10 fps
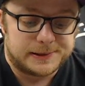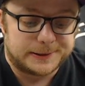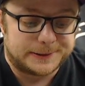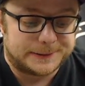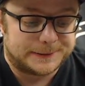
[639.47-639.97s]

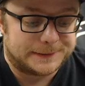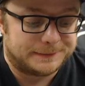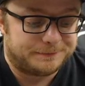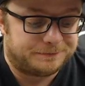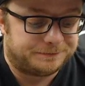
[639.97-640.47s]

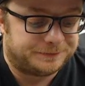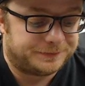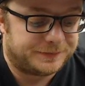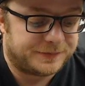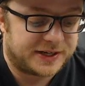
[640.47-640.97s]

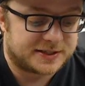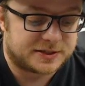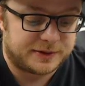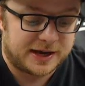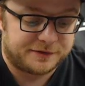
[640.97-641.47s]
What else
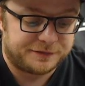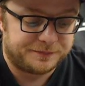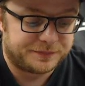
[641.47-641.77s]
do we have?